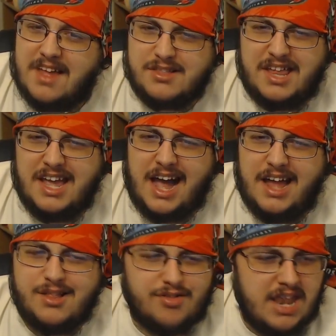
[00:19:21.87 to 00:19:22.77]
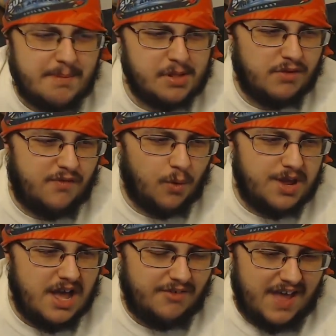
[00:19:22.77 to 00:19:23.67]
I'll see you guys in episode
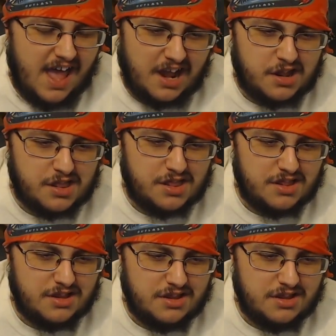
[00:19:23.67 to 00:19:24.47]
40 of X.